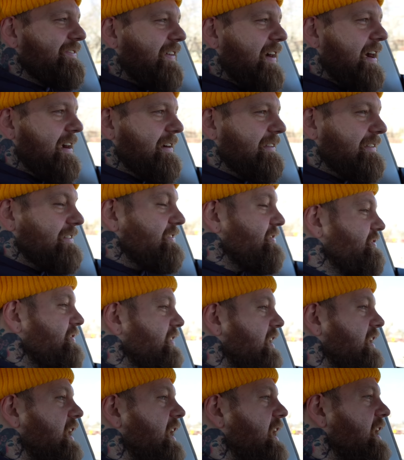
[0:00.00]
Finally, she's
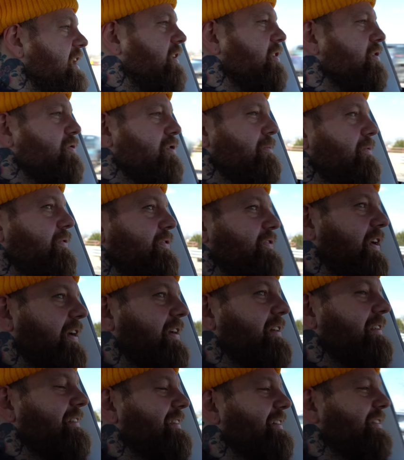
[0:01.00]
like, "Hey, are you almost
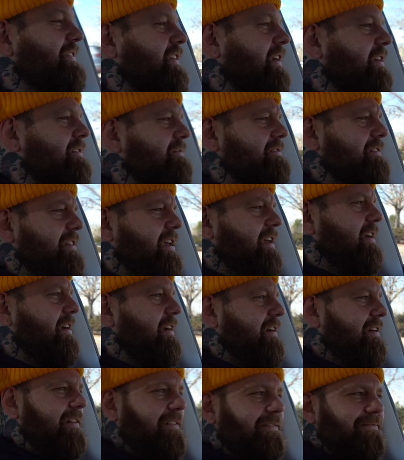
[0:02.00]
done?" And I was like,
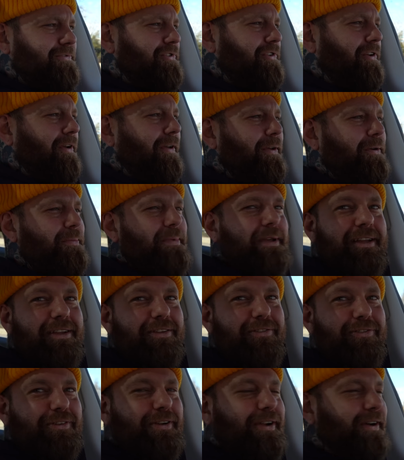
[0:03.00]
"Yeah, chill,
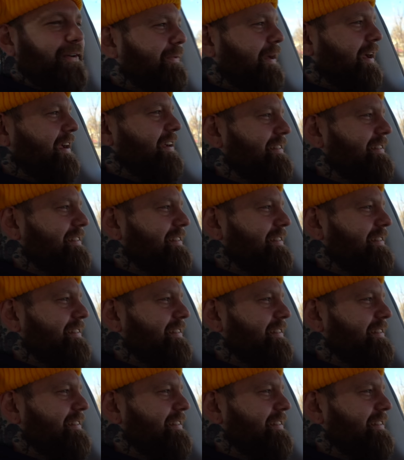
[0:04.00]
bitch. You know, yeah.